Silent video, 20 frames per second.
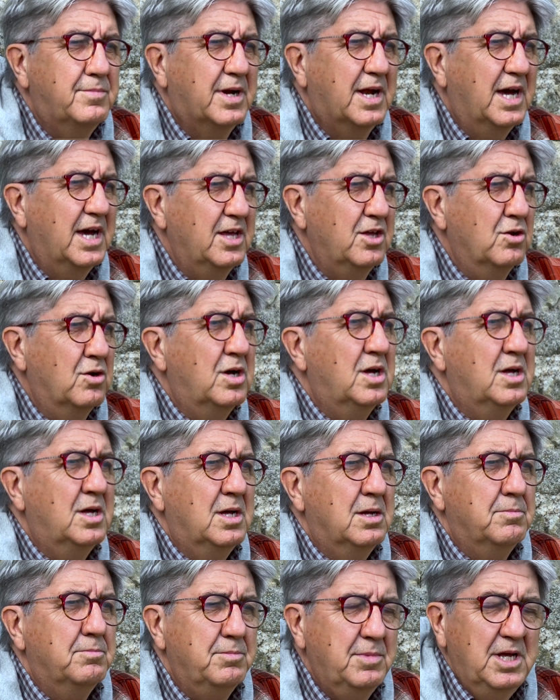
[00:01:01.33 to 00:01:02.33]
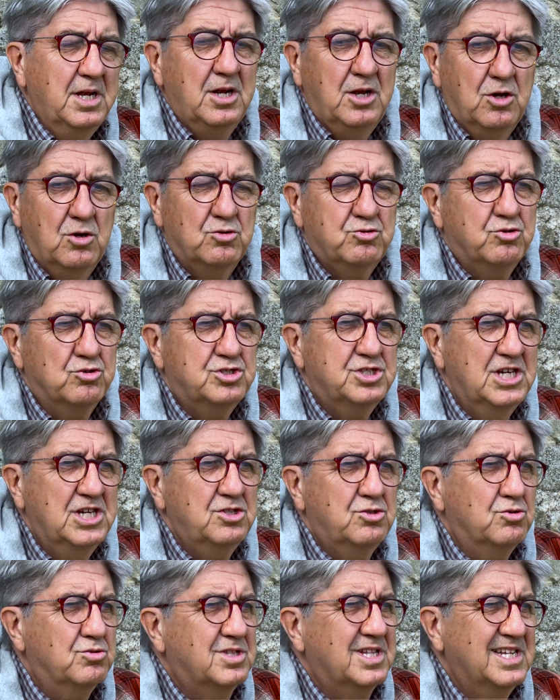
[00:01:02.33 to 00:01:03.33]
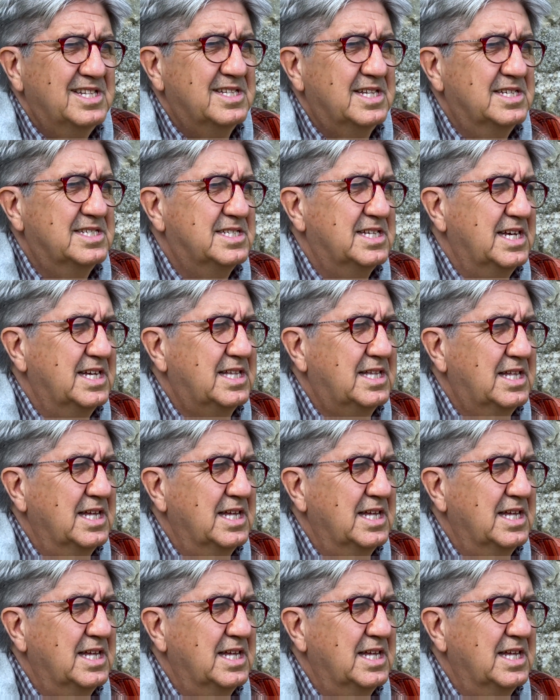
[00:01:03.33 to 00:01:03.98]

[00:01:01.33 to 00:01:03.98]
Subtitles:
the 23rd of February,